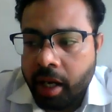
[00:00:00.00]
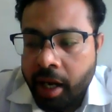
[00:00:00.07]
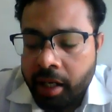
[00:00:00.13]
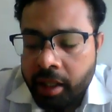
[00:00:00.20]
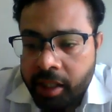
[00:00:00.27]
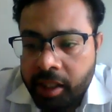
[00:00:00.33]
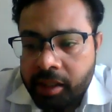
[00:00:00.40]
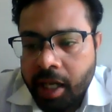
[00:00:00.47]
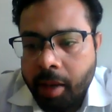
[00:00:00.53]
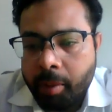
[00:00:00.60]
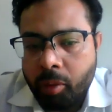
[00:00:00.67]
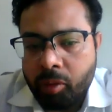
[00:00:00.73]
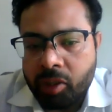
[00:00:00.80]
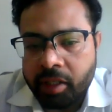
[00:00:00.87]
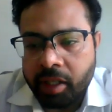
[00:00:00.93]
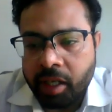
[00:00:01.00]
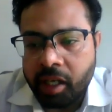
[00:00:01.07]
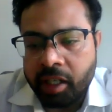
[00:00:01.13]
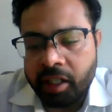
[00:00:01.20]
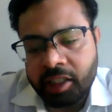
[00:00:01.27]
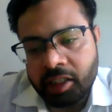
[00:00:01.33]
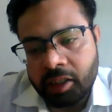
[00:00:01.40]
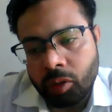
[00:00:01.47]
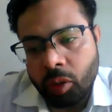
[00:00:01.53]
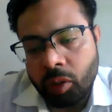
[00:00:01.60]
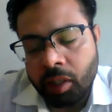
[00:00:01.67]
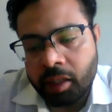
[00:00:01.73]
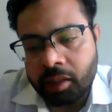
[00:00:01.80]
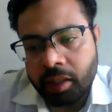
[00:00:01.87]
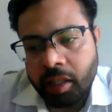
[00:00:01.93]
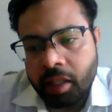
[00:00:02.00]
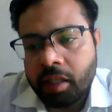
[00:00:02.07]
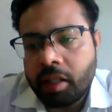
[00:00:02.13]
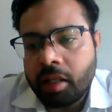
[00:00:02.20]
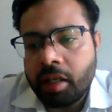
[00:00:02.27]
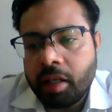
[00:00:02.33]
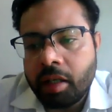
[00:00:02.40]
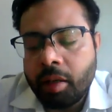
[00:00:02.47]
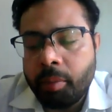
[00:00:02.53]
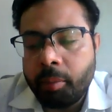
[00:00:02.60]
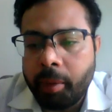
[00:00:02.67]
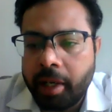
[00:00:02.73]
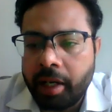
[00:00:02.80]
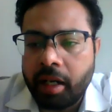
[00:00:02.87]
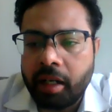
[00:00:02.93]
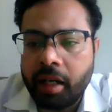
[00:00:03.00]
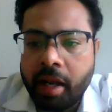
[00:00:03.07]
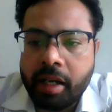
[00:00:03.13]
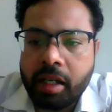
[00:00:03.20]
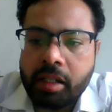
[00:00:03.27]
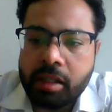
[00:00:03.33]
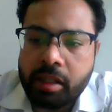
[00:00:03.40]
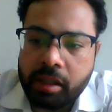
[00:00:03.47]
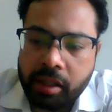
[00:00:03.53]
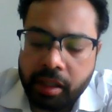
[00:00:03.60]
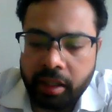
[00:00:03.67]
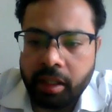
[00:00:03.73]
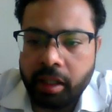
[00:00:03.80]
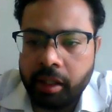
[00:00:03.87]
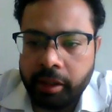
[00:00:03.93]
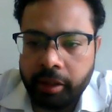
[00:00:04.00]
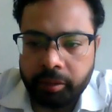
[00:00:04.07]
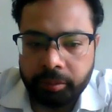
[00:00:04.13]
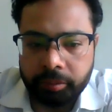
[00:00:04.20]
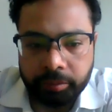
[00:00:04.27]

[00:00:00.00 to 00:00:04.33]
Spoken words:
and this type of signaling is known as the paracrine signaling.